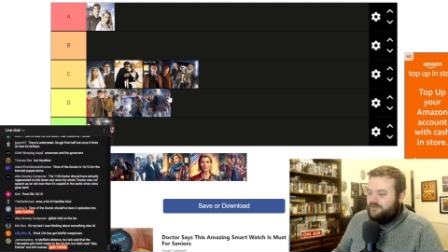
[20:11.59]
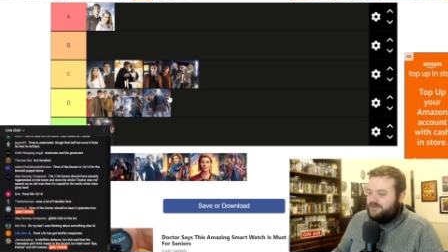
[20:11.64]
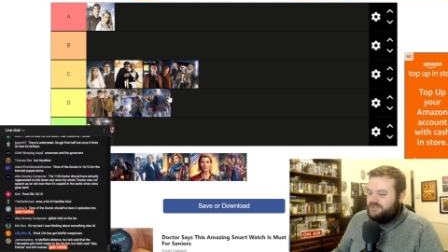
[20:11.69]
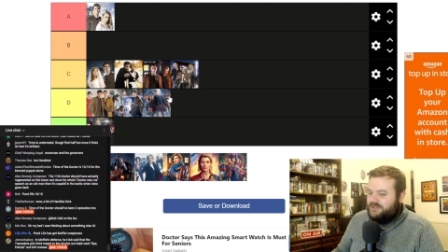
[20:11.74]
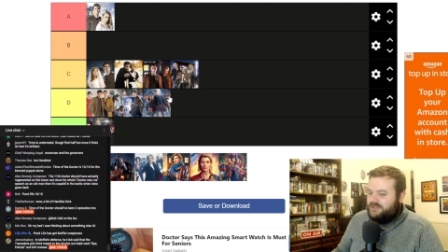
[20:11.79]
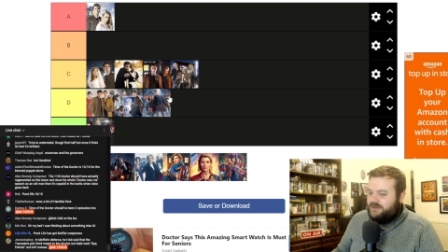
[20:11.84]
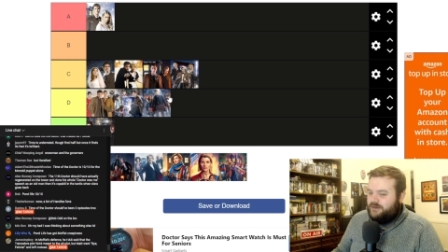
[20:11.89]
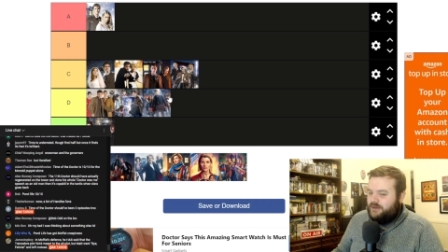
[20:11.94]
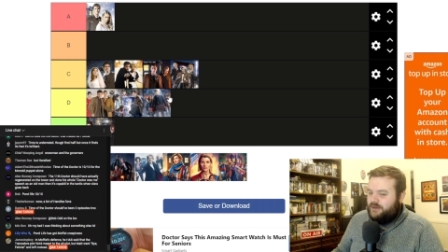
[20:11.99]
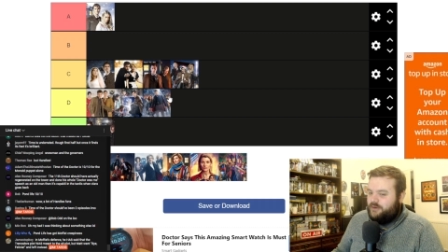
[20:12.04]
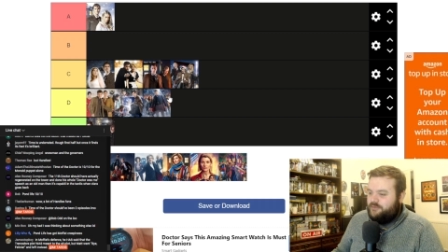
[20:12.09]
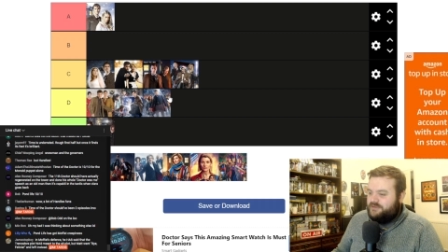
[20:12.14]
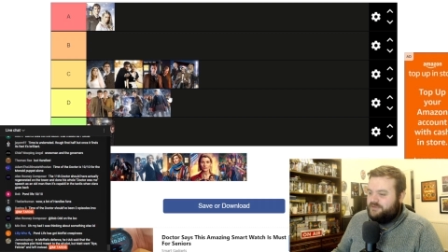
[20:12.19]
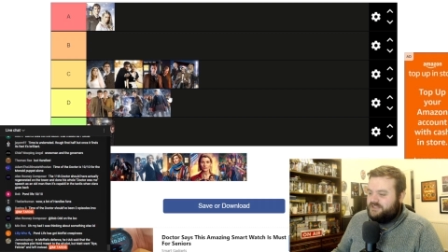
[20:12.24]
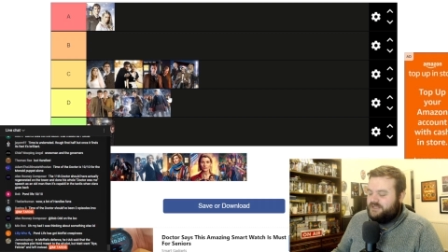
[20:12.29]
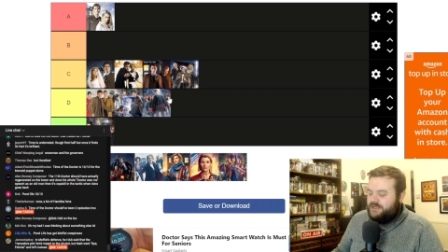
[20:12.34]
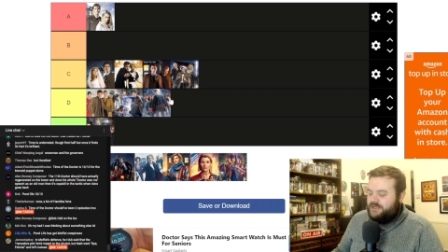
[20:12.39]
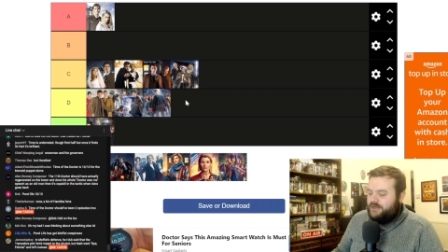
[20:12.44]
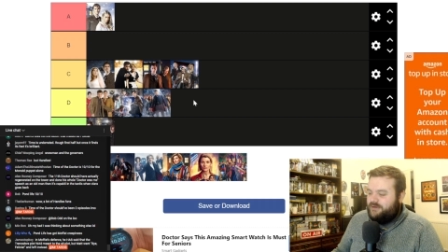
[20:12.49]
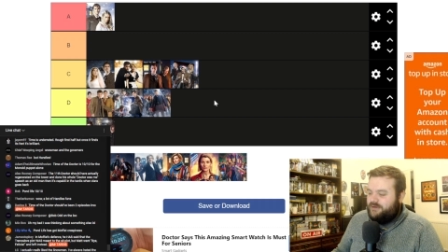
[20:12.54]
because the
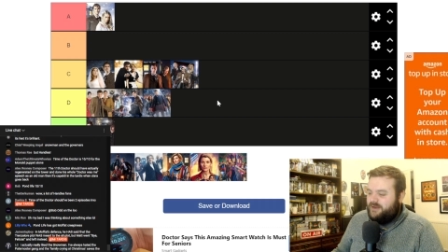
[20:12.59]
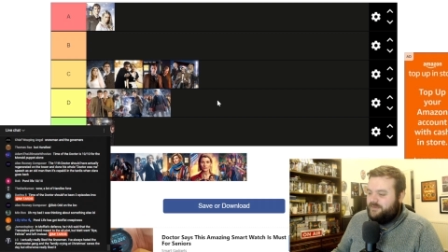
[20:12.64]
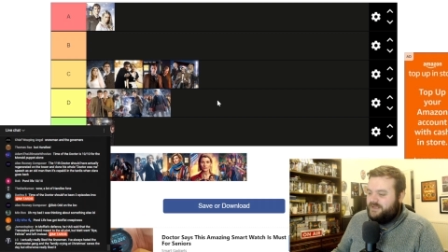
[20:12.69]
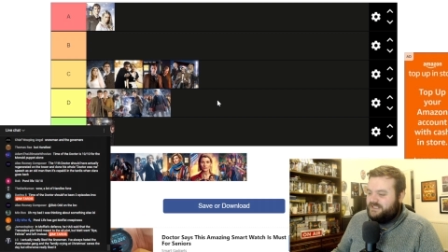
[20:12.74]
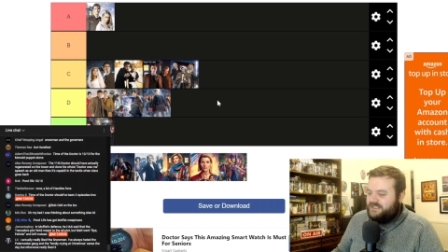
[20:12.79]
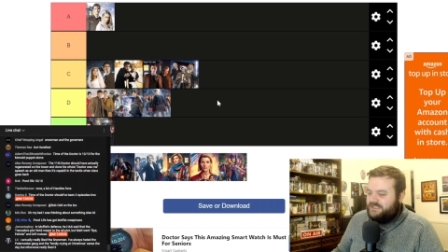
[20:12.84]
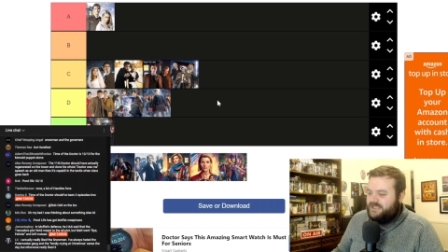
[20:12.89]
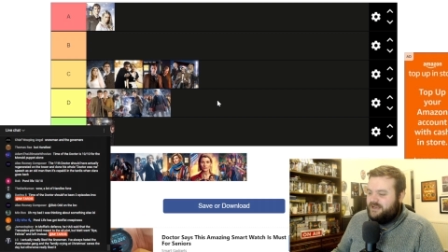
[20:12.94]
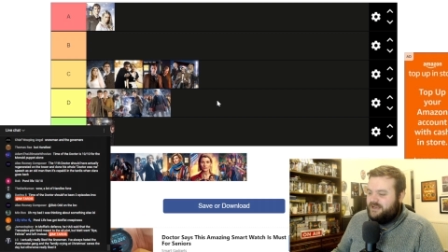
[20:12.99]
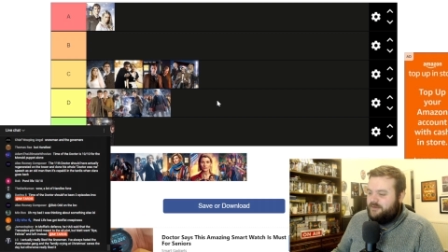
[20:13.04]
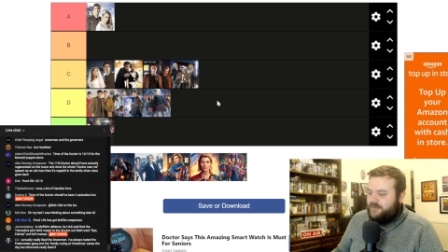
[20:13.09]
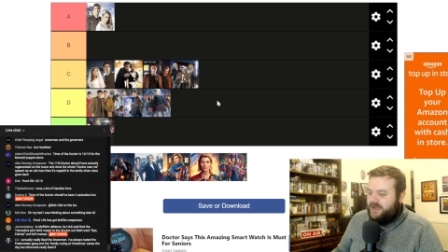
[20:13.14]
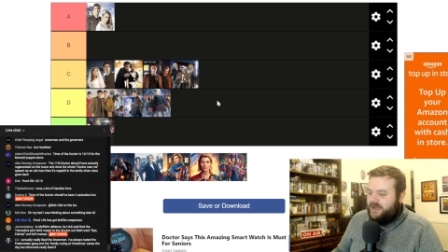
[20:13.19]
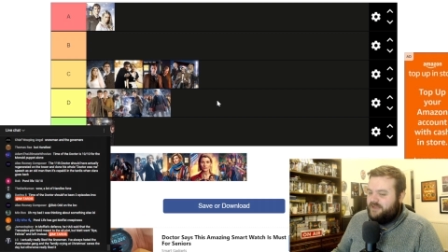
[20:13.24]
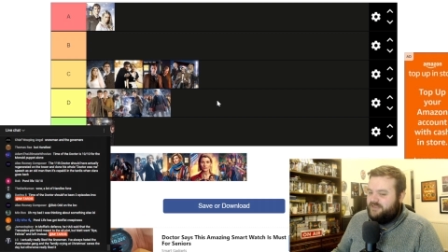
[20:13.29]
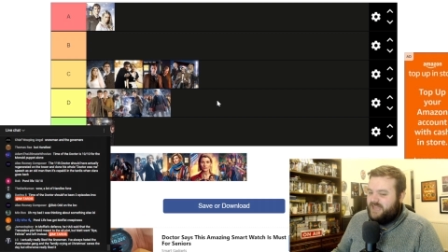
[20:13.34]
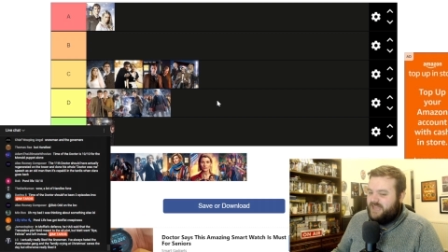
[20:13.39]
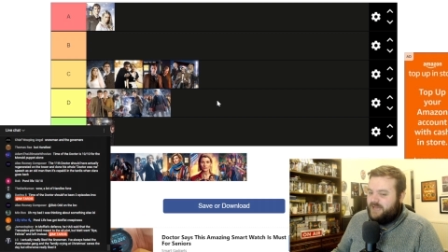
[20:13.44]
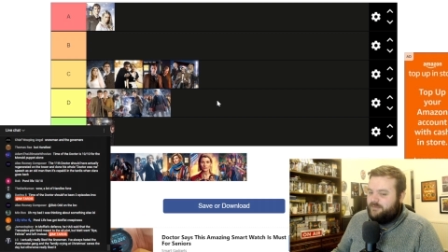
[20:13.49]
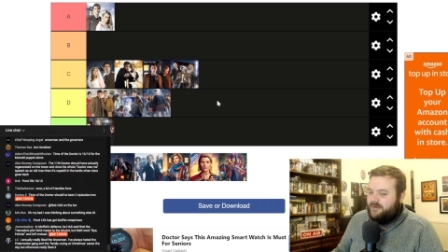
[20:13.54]
clothes can only be seen
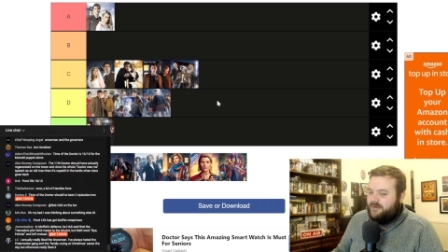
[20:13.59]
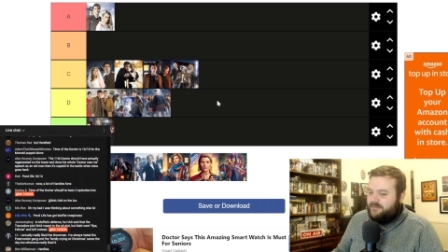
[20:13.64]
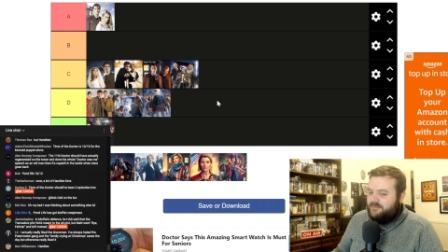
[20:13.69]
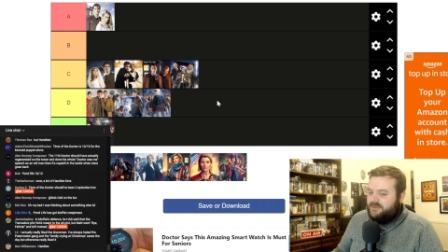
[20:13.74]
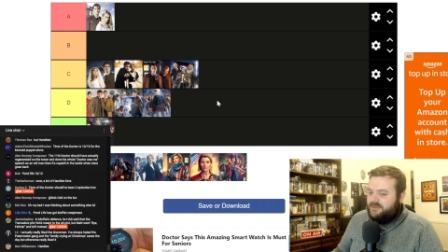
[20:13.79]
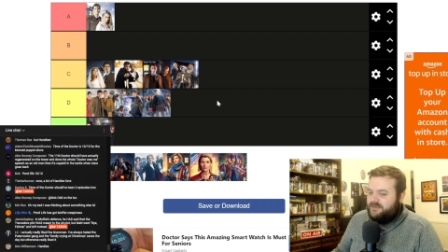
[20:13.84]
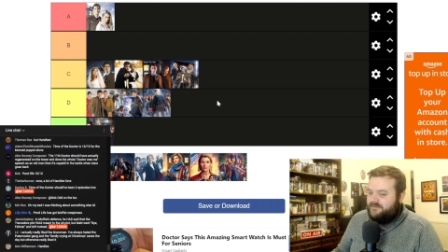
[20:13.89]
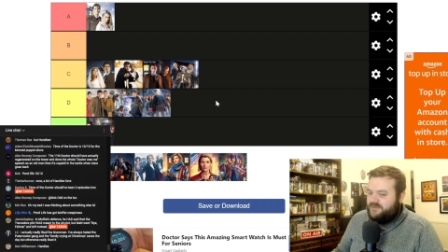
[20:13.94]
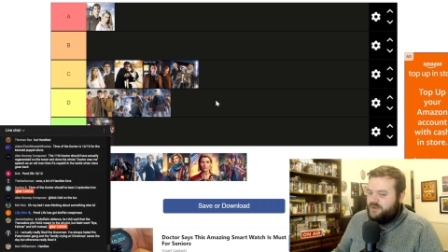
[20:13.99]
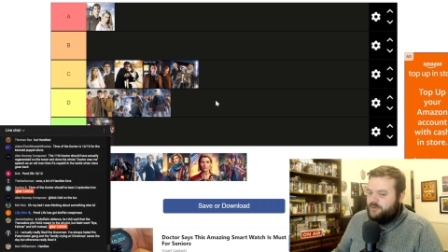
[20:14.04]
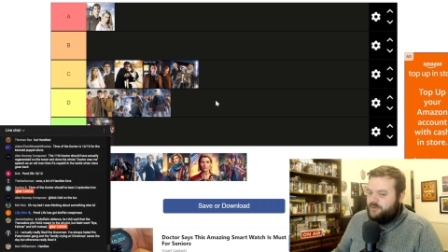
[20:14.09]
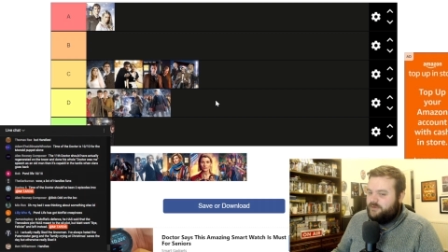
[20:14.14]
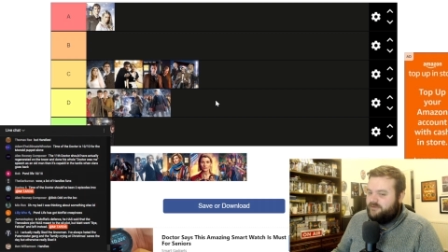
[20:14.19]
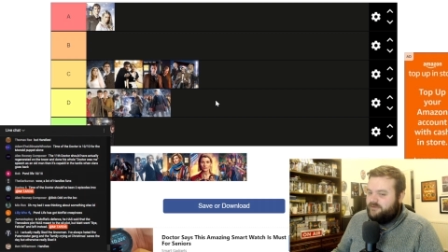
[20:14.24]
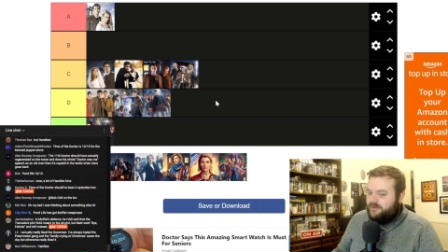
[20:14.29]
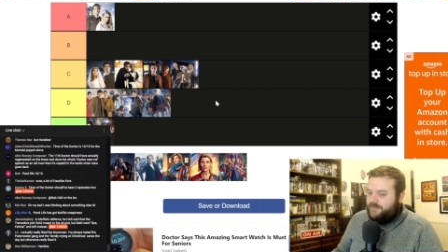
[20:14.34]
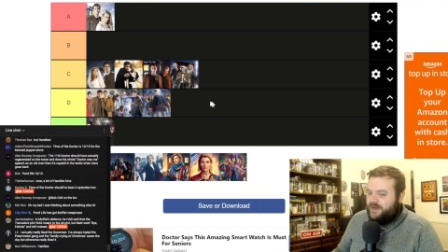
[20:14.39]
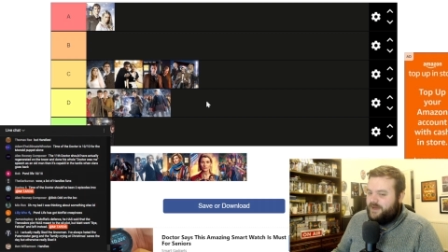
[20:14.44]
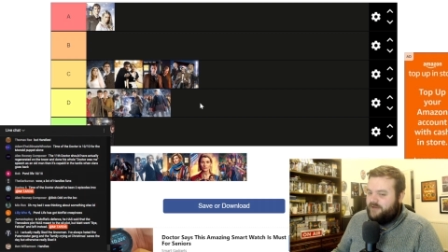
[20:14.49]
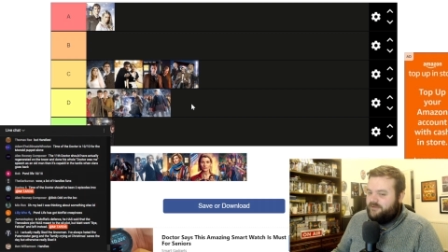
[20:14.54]
by them and the
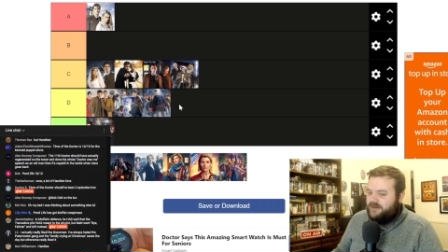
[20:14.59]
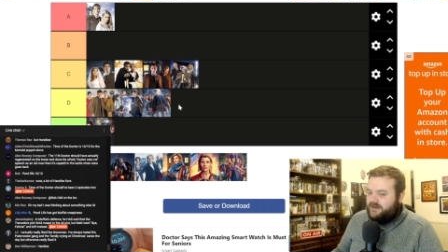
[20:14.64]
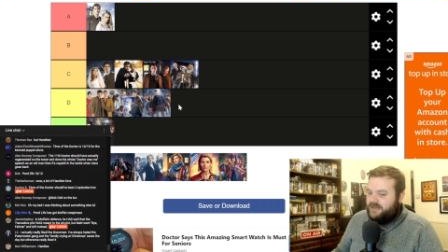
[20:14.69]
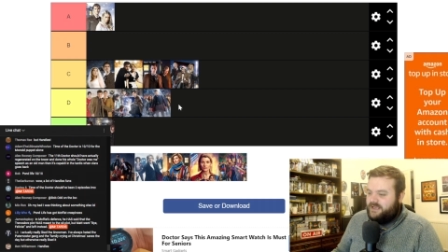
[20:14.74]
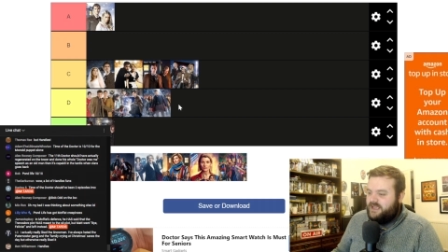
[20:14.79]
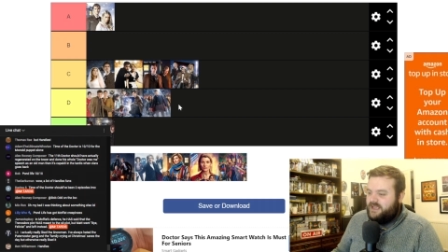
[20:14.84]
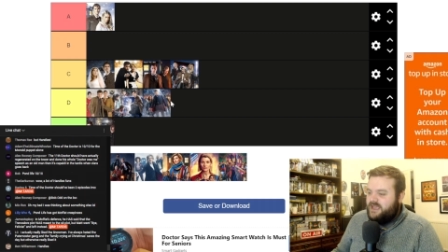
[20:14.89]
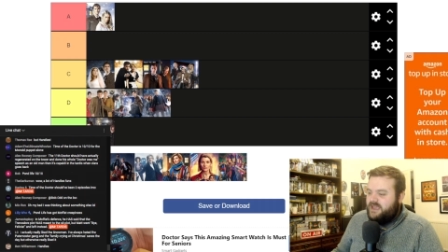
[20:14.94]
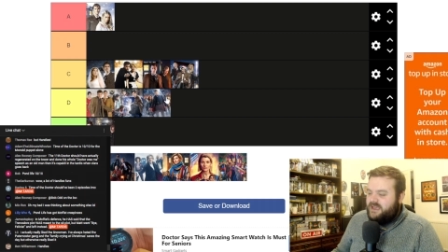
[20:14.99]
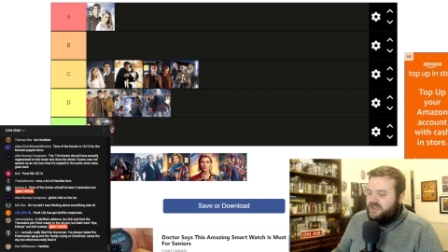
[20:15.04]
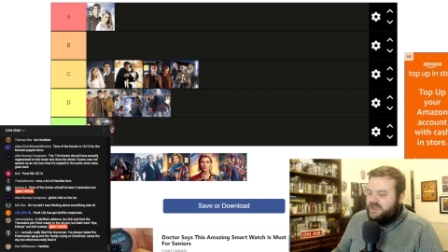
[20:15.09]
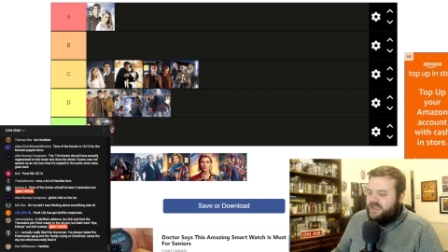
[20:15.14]
viewer apparently.